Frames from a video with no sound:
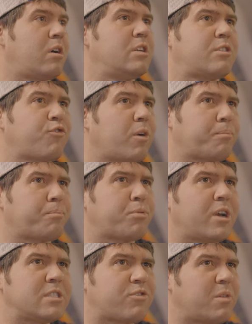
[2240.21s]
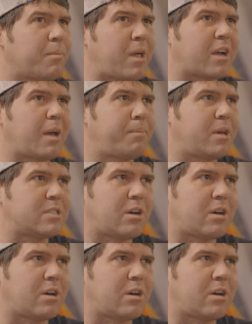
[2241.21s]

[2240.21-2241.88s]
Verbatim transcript: No it was way. Prince from the Black Eyed Peas.